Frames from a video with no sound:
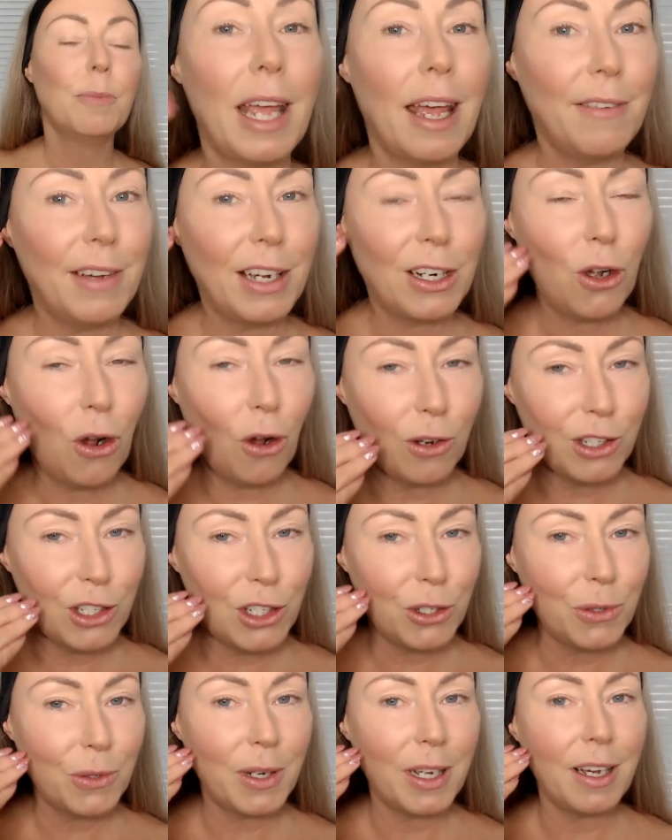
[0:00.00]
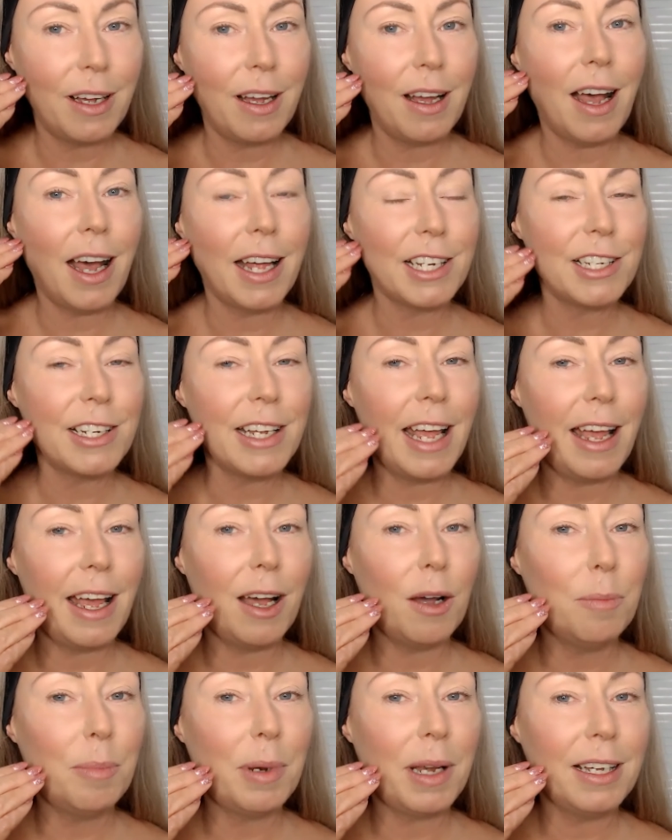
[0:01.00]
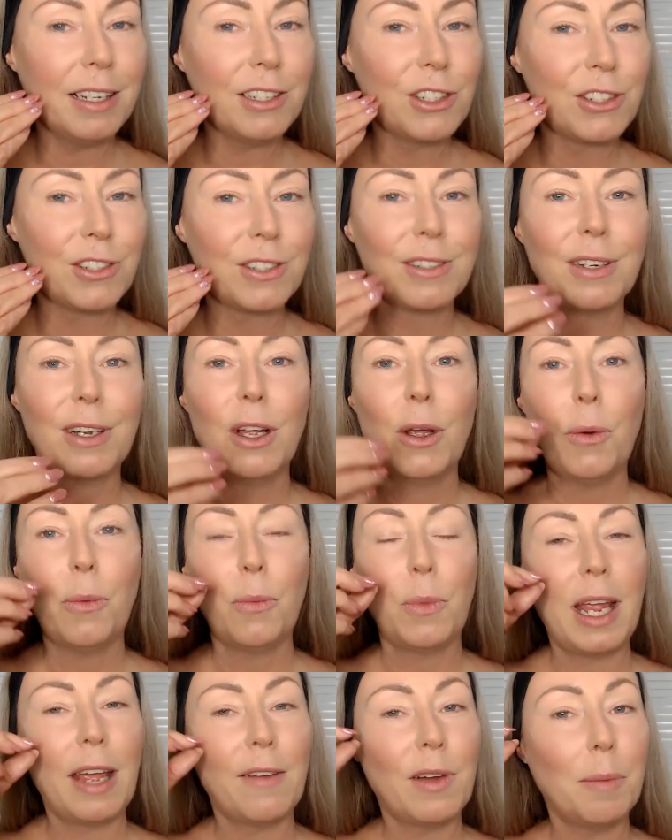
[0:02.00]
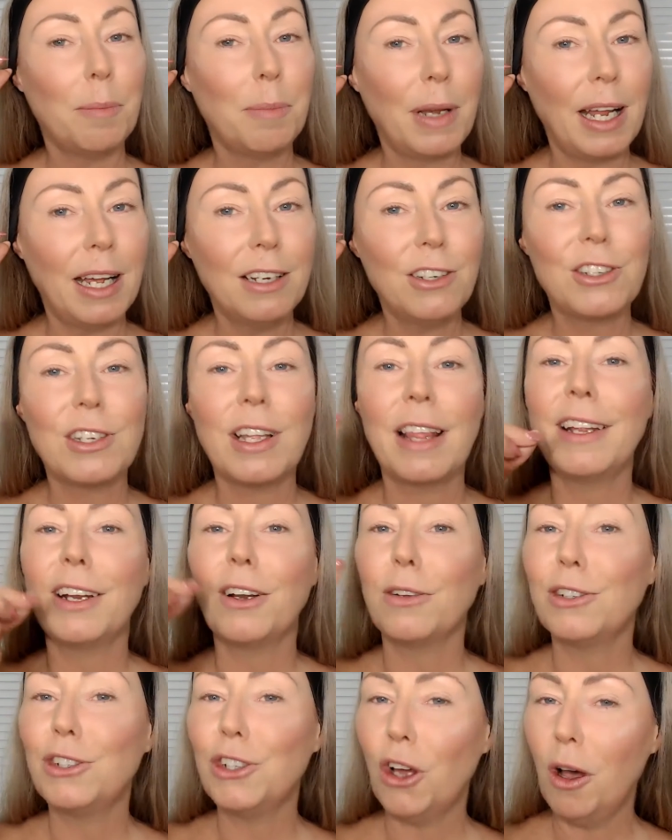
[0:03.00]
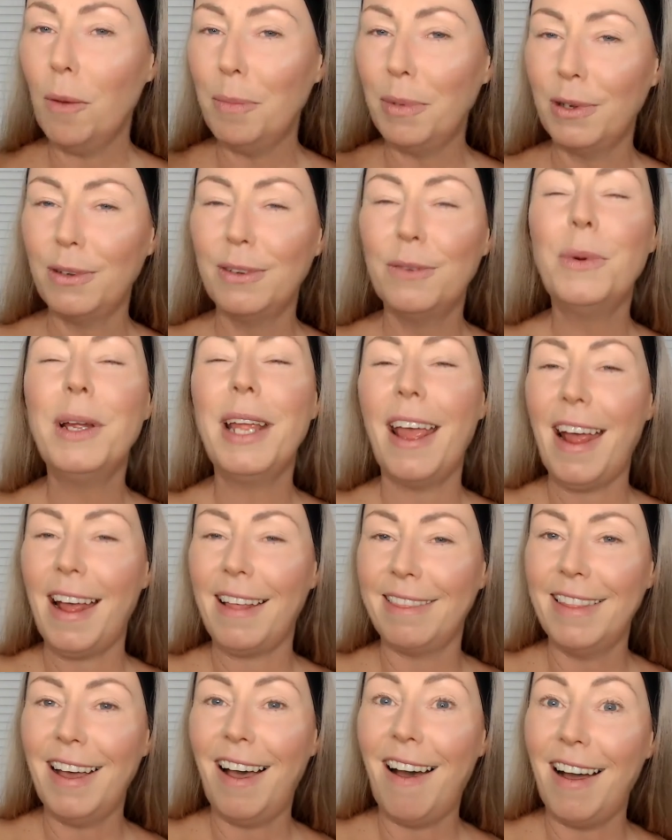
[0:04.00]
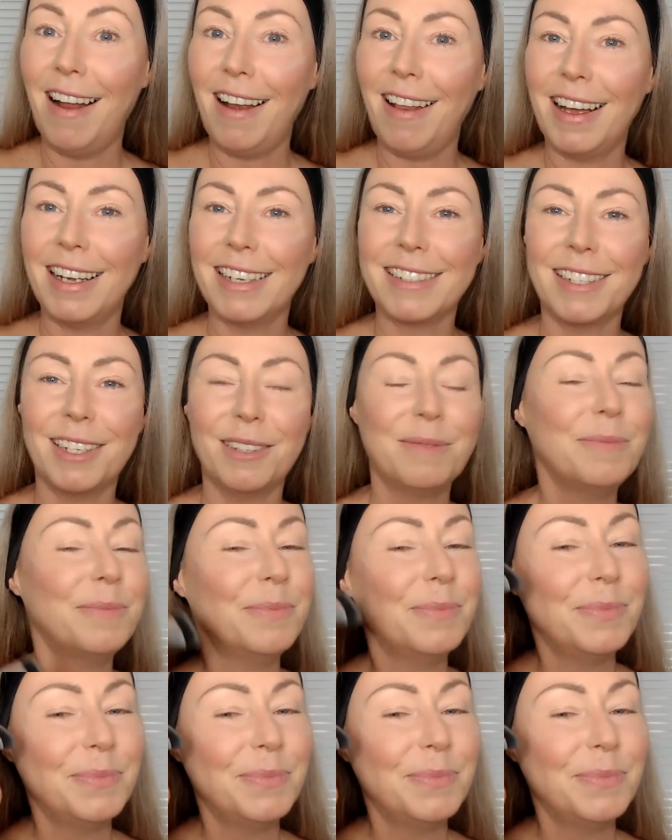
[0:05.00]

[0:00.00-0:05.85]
We have our contour under our blush. We have our blush, and then on top, we add the highlighter.